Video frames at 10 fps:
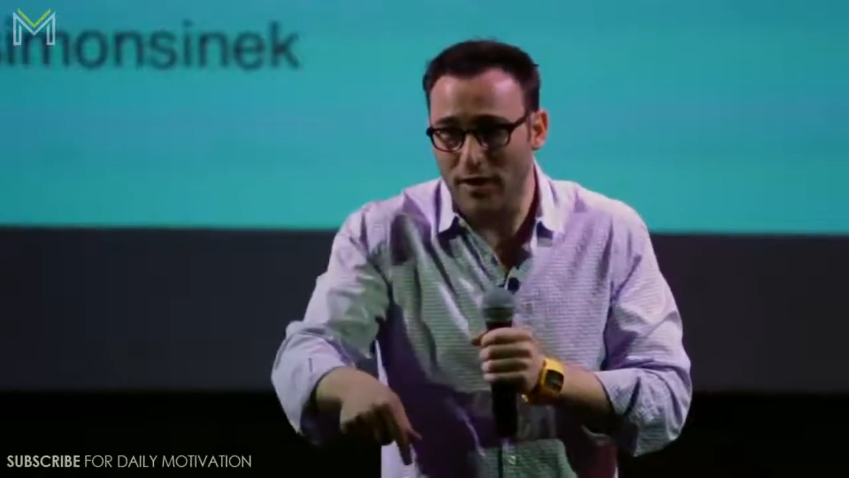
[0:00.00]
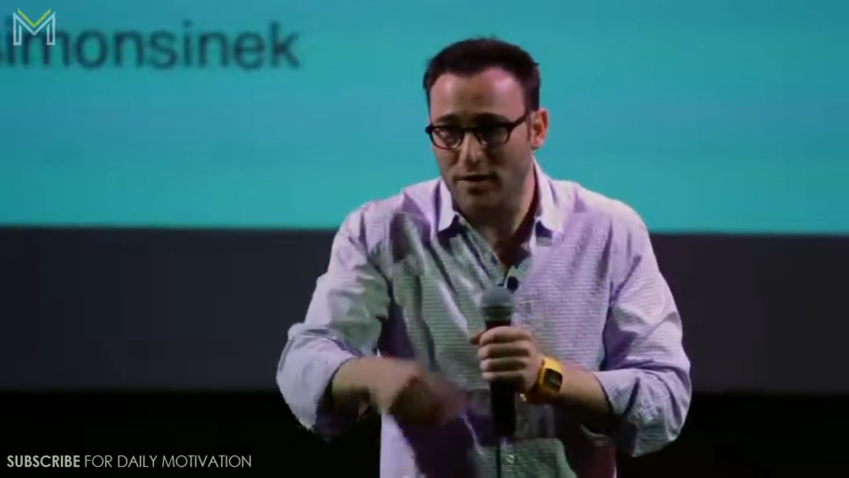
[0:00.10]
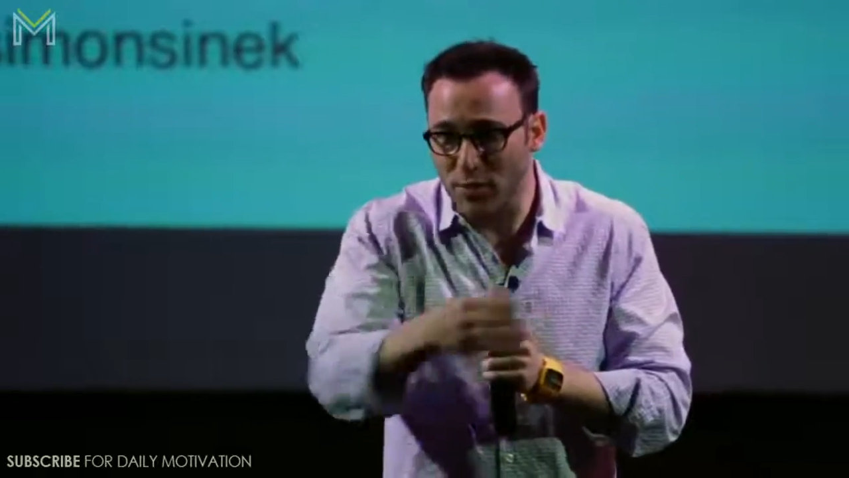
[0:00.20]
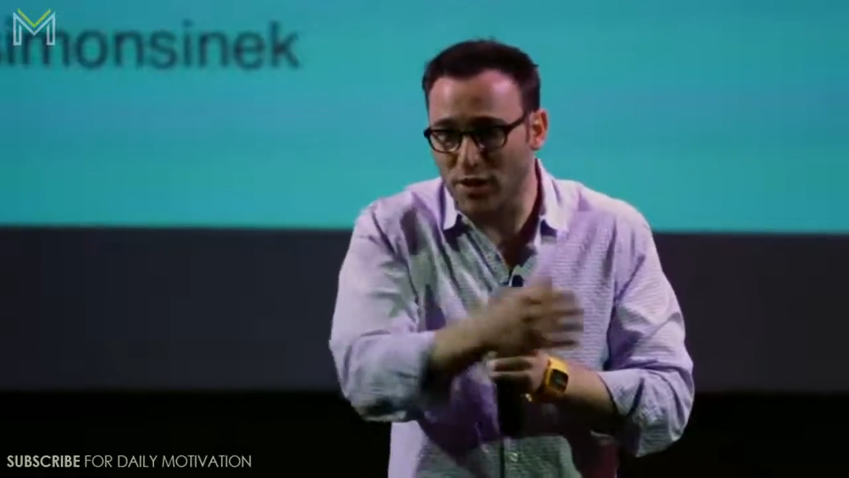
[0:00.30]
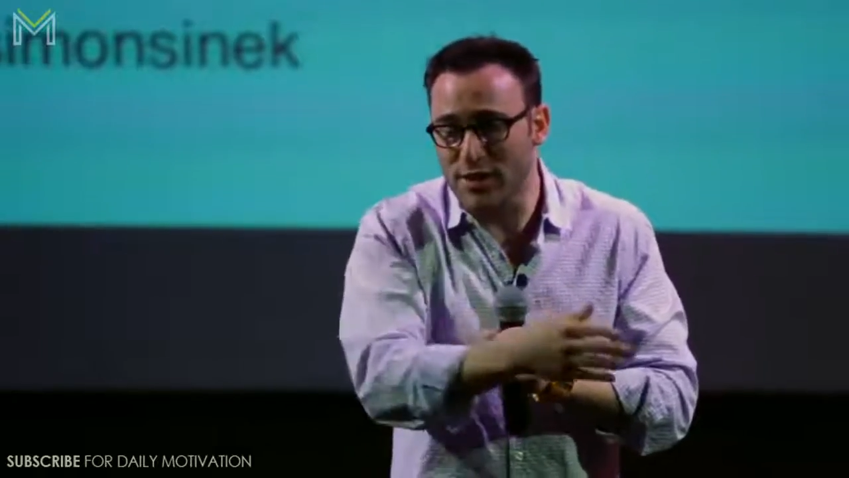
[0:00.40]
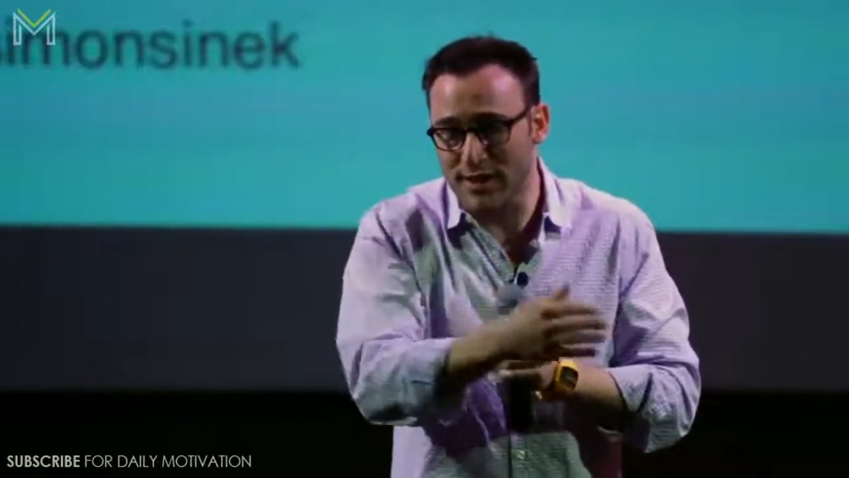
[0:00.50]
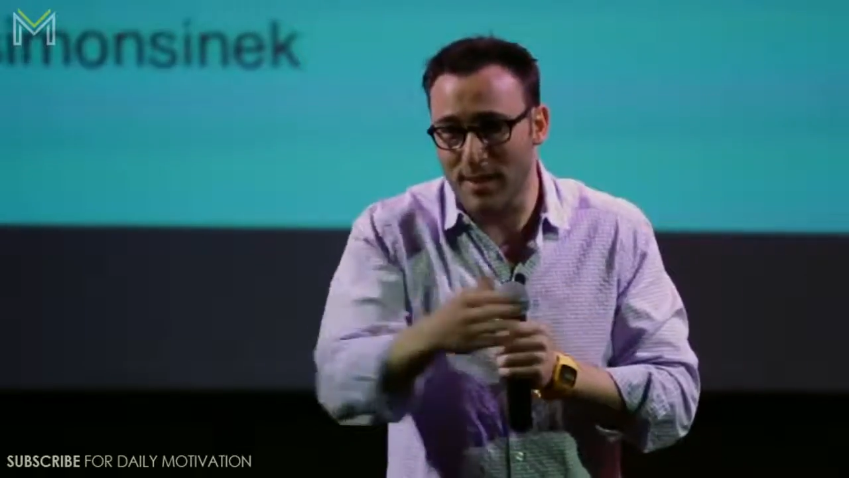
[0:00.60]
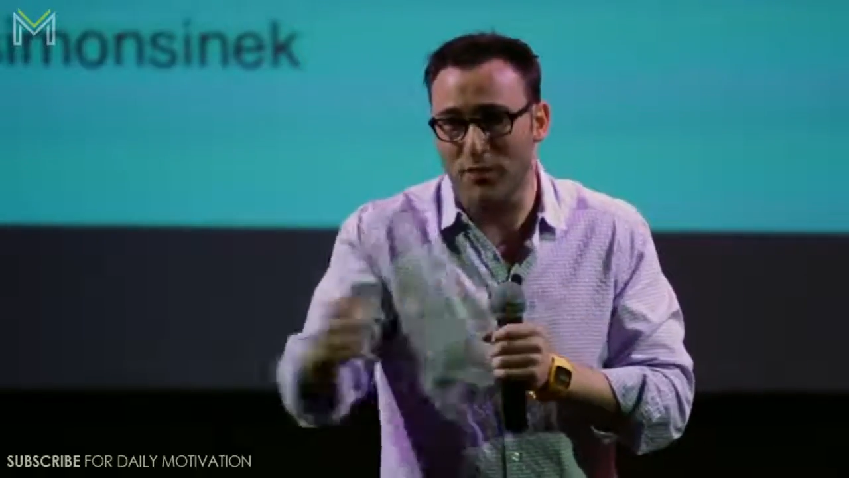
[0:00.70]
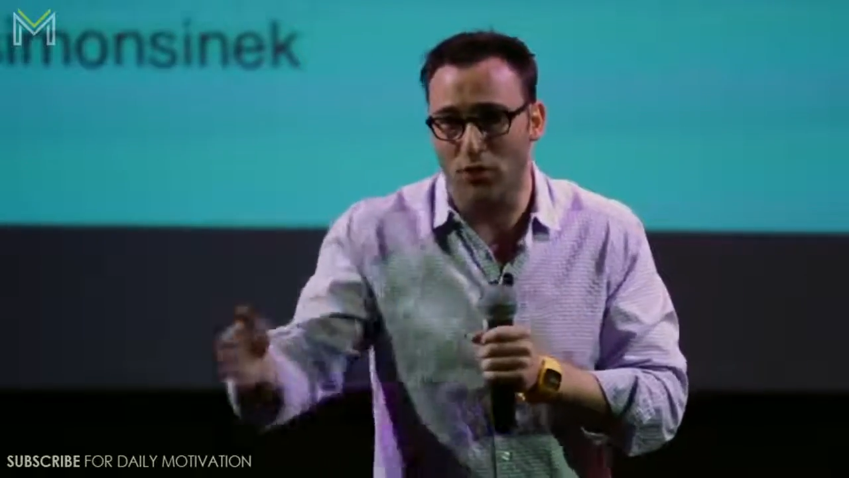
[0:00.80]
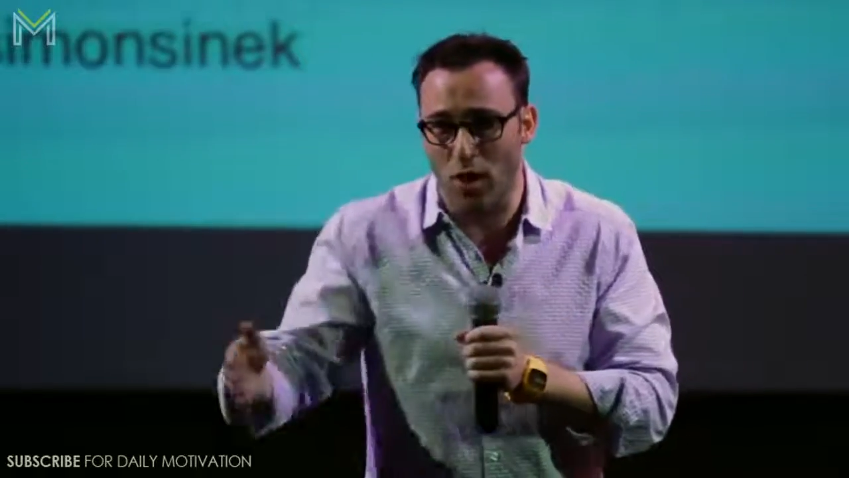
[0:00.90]
is because it
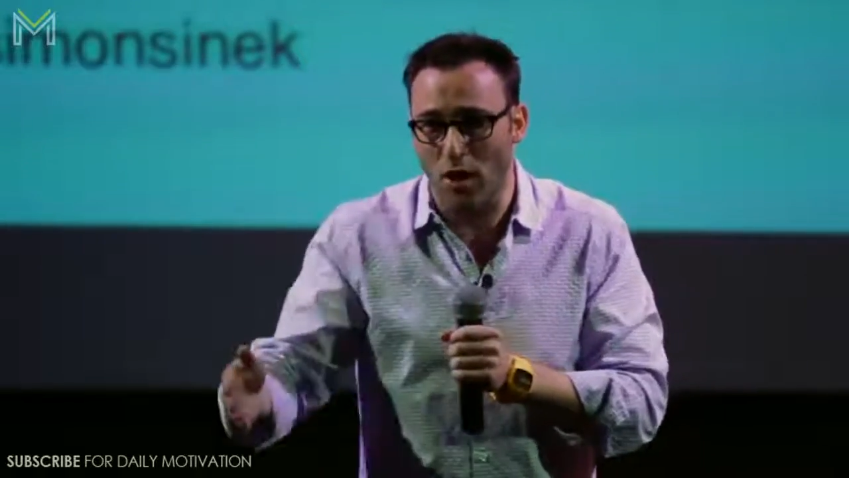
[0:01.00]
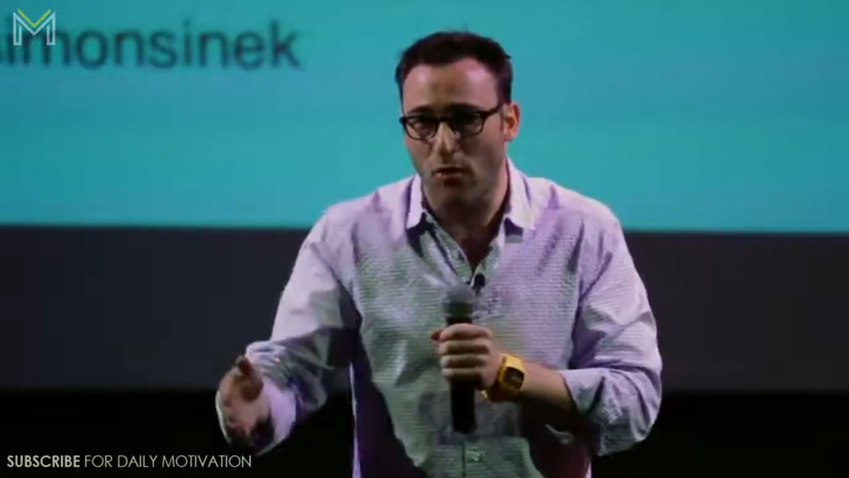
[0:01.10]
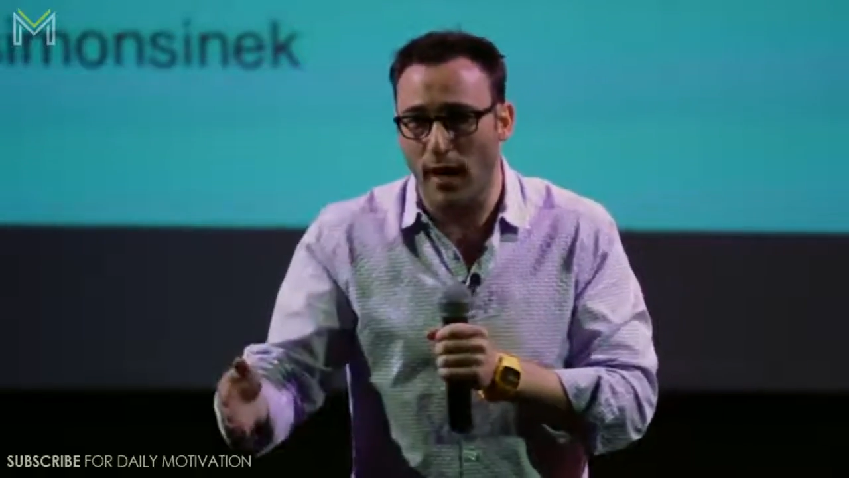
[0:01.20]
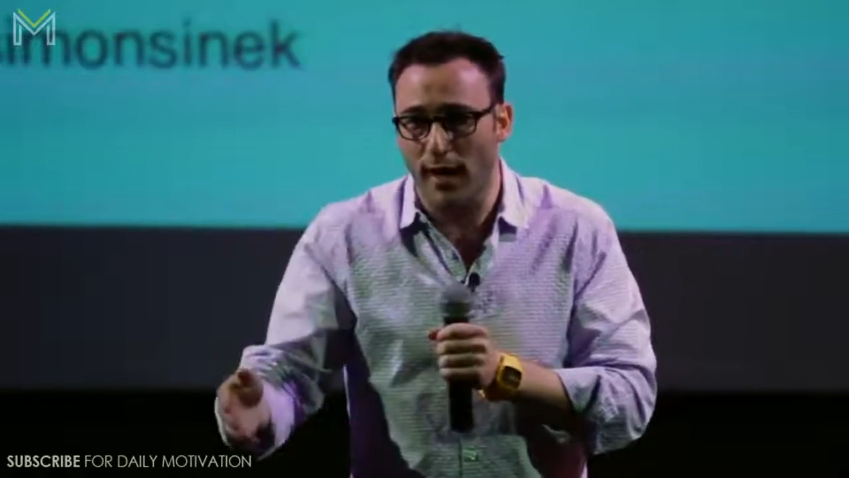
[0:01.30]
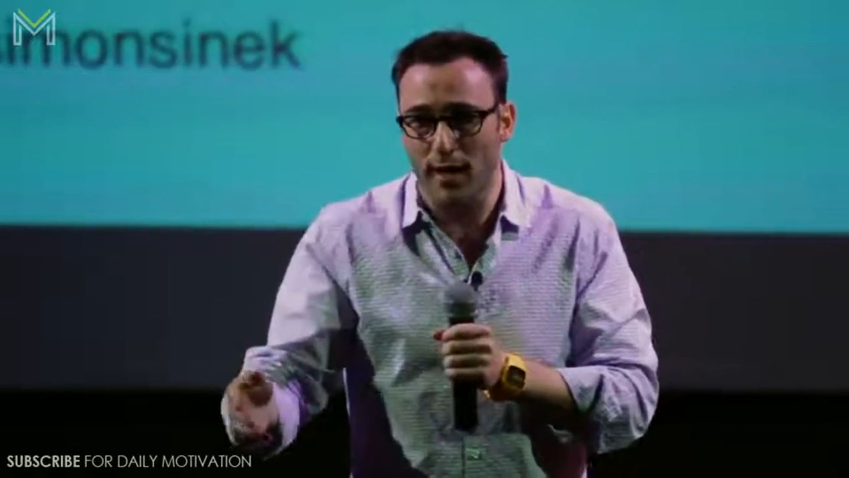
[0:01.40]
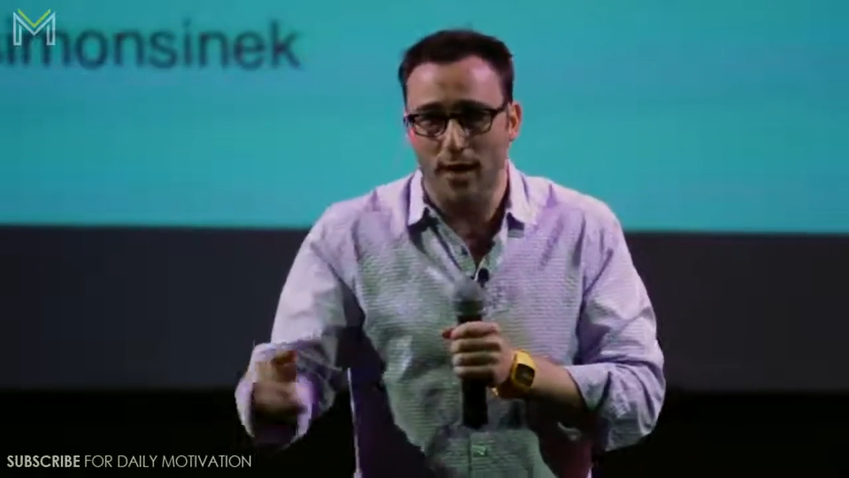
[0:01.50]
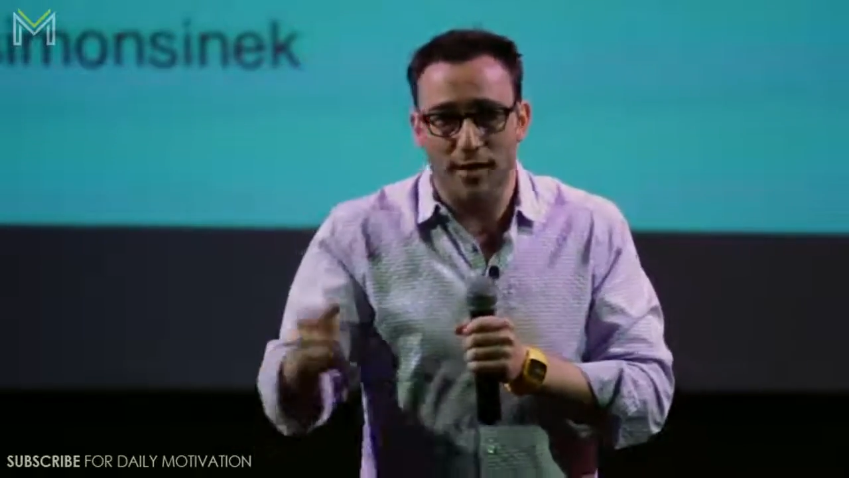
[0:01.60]
tipped the wrong way.